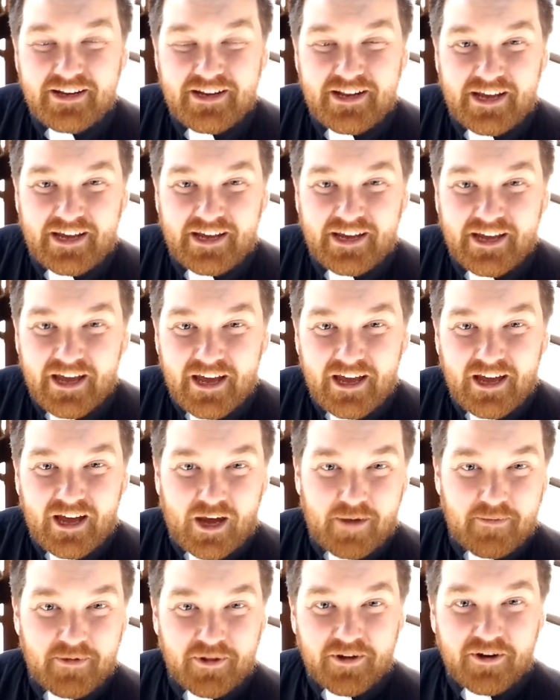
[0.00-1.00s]
today.
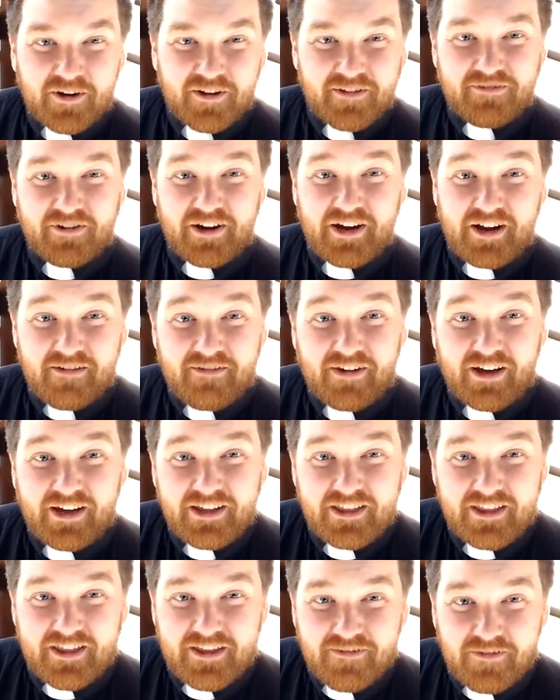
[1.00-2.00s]
I'm a little afraid of
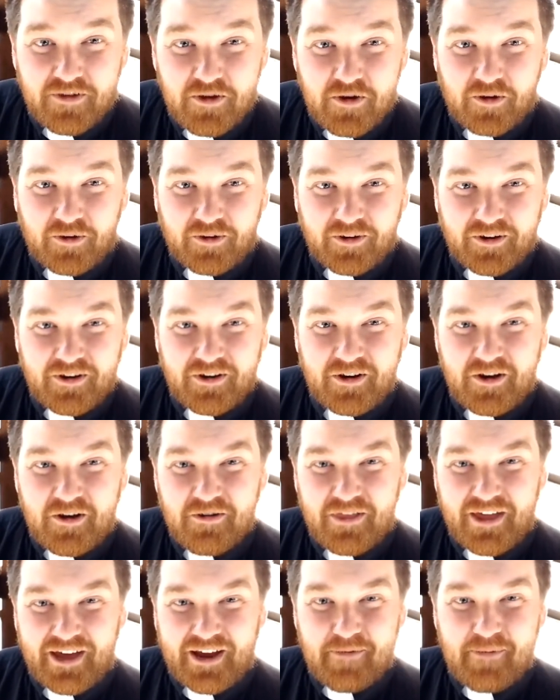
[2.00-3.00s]
heights, if you don't
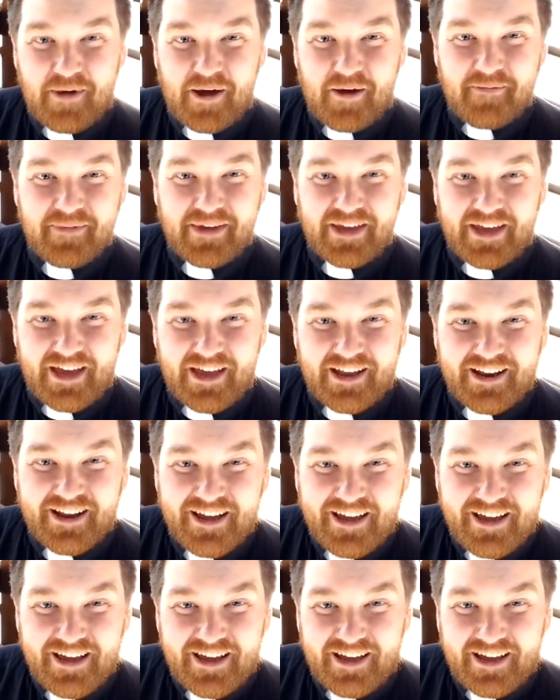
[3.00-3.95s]
know that about me yet,